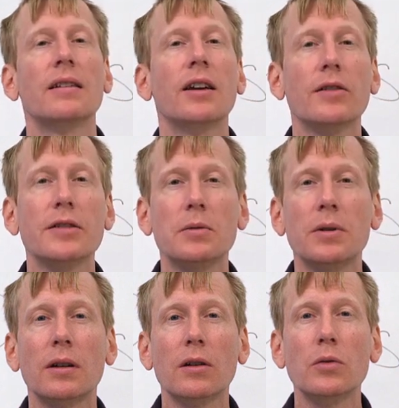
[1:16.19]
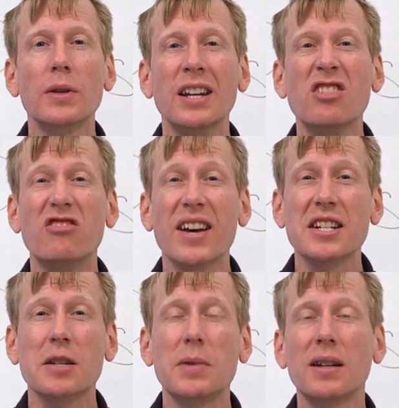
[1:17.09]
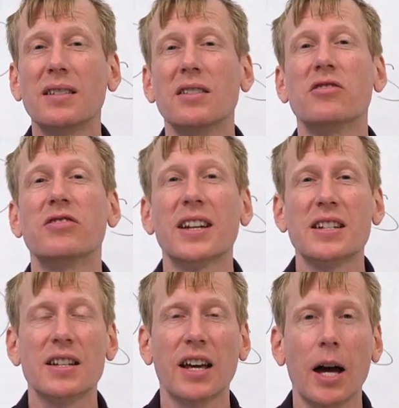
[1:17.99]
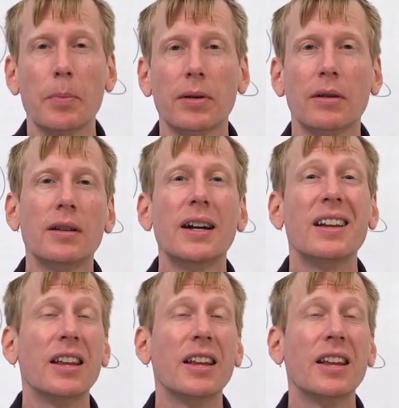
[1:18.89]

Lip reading: They also include investment in fixed capital.